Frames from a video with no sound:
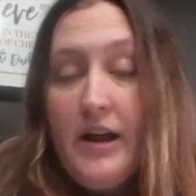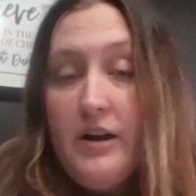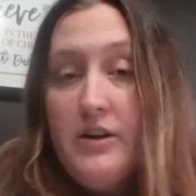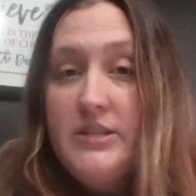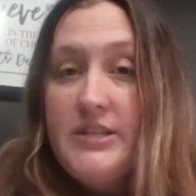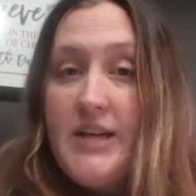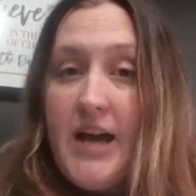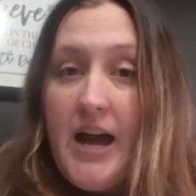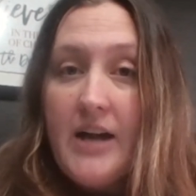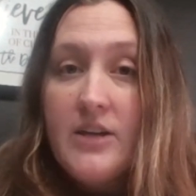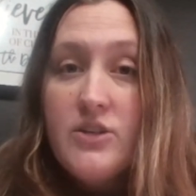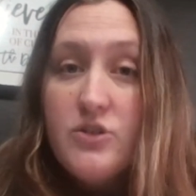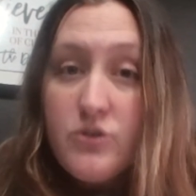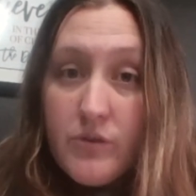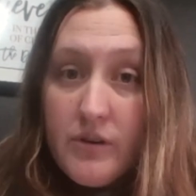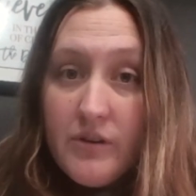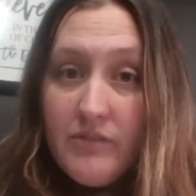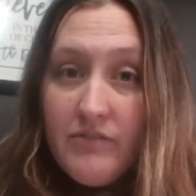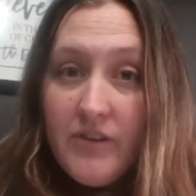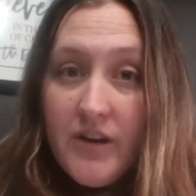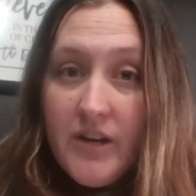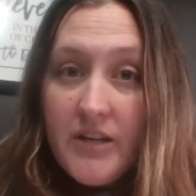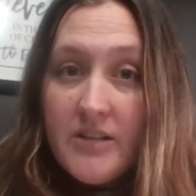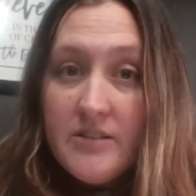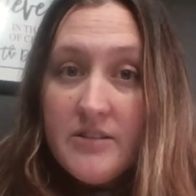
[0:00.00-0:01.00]
our tax
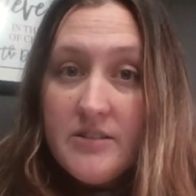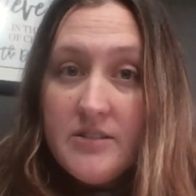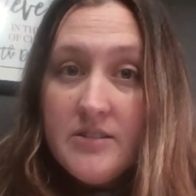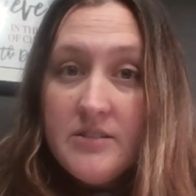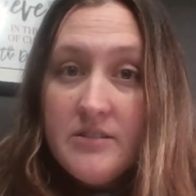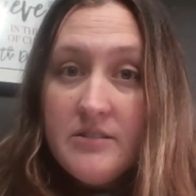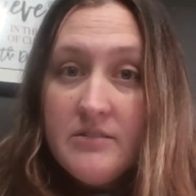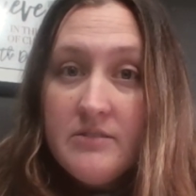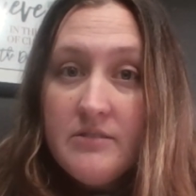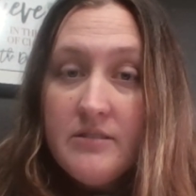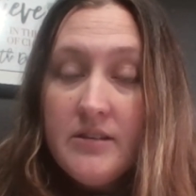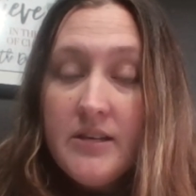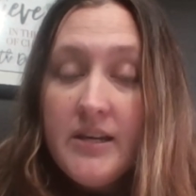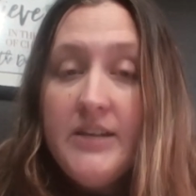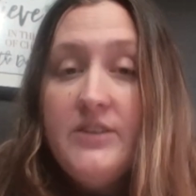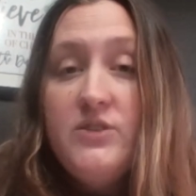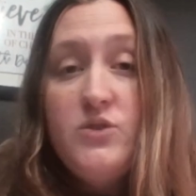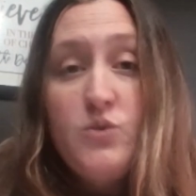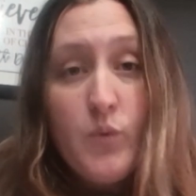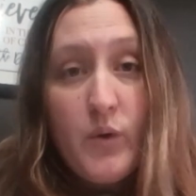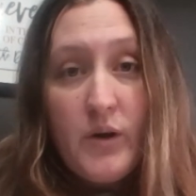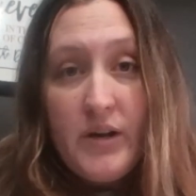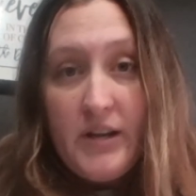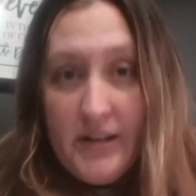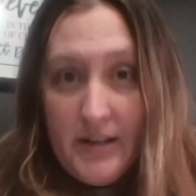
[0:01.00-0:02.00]
refund is
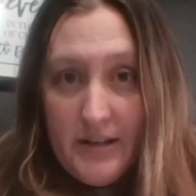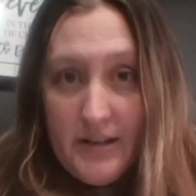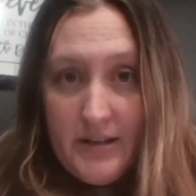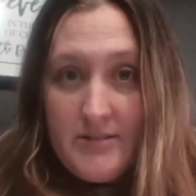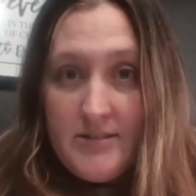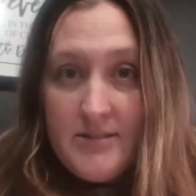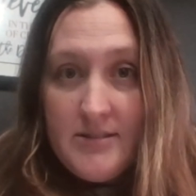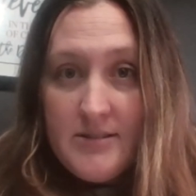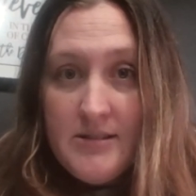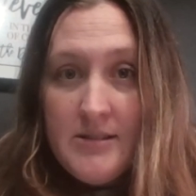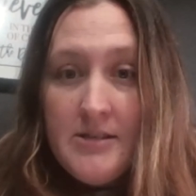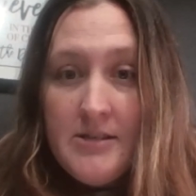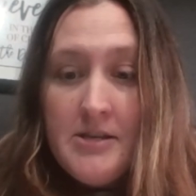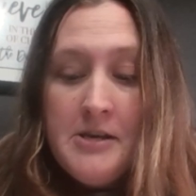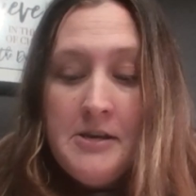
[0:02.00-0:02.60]
what it is.